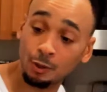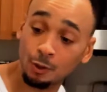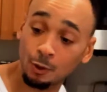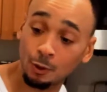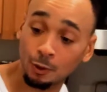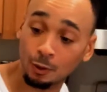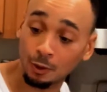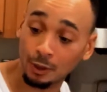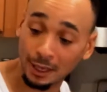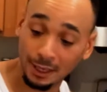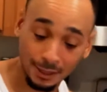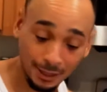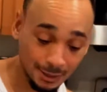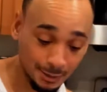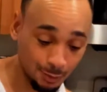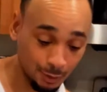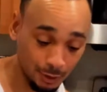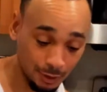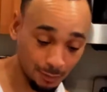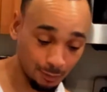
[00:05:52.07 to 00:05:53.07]
cool. Like that's
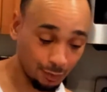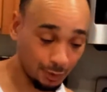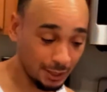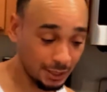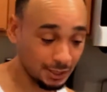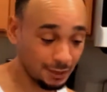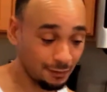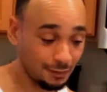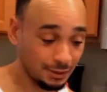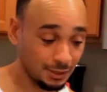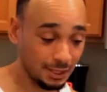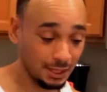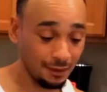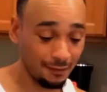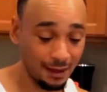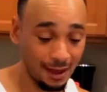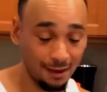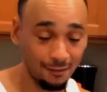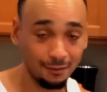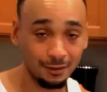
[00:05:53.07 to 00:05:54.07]
pretty impressive instead of
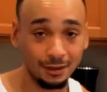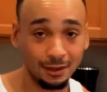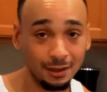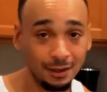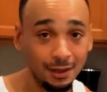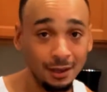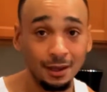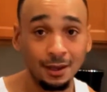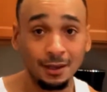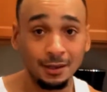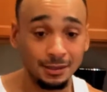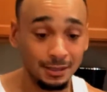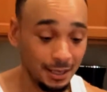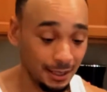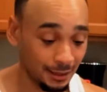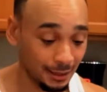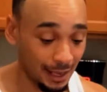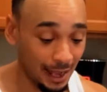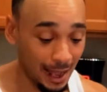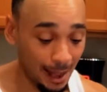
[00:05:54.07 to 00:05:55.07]
having to
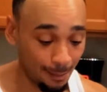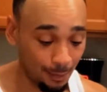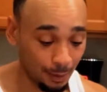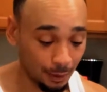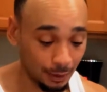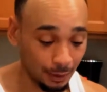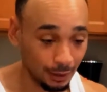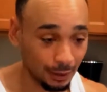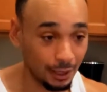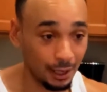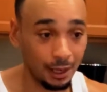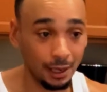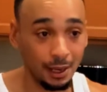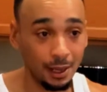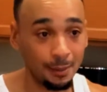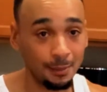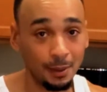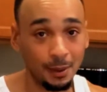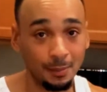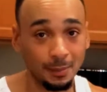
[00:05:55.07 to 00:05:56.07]
take the apple and cut it
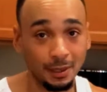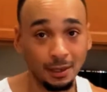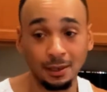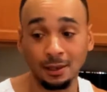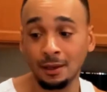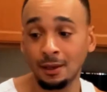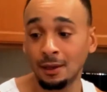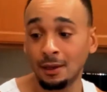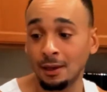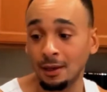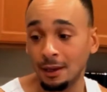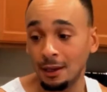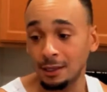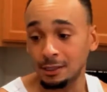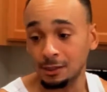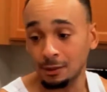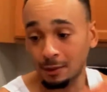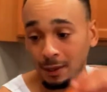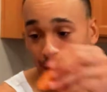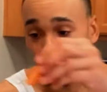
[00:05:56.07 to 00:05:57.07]
up. I mean, it's
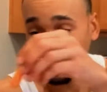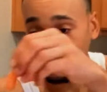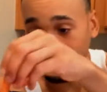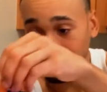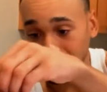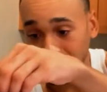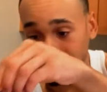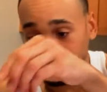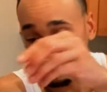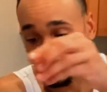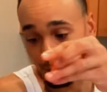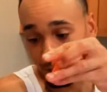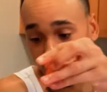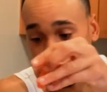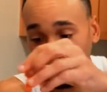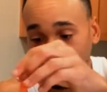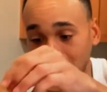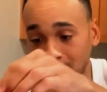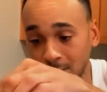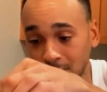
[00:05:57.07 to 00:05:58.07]
okay to just cut it
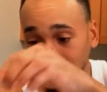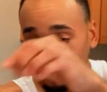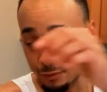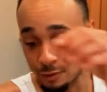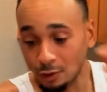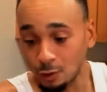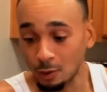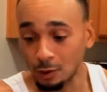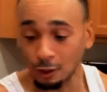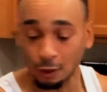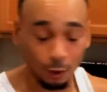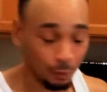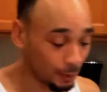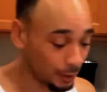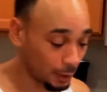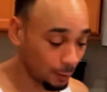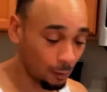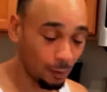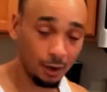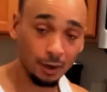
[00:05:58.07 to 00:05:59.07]
up and do a little bit
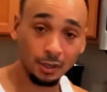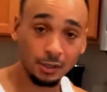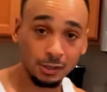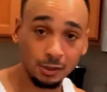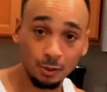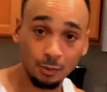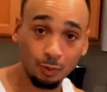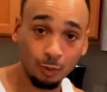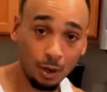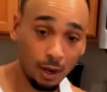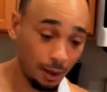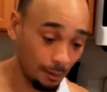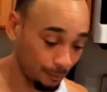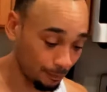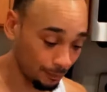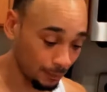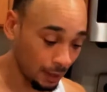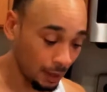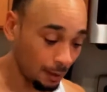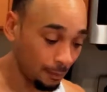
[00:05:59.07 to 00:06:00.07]
of work. It's no
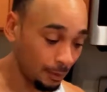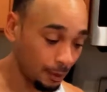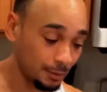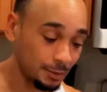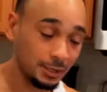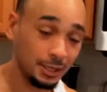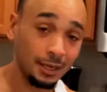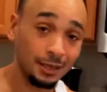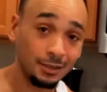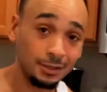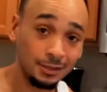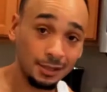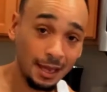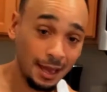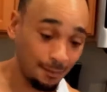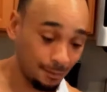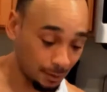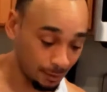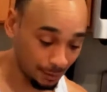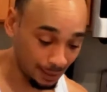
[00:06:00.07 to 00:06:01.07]
problem. But I'm saying just
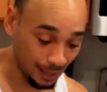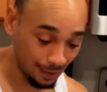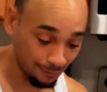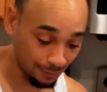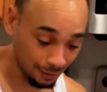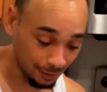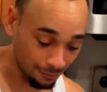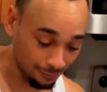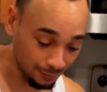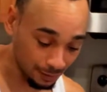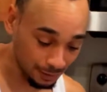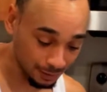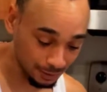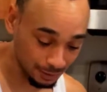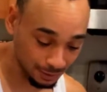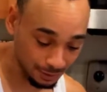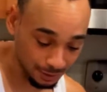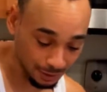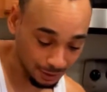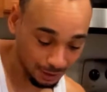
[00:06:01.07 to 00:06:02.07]
to be able to have the
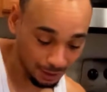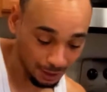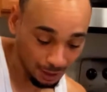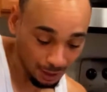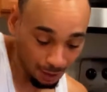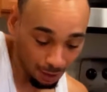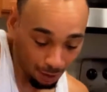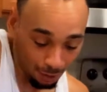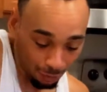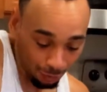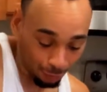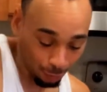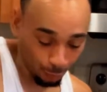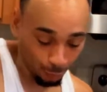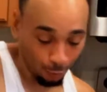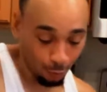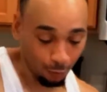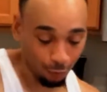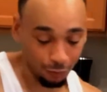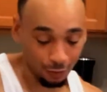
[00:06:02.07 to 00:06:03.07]
convenience to just throw the
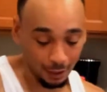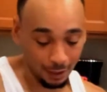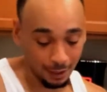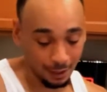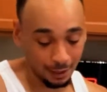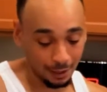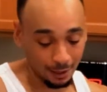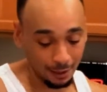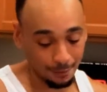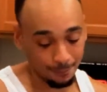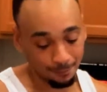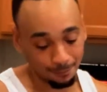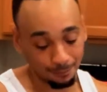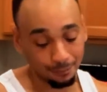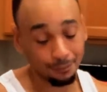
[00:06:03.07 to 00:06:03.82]
whole thing in there,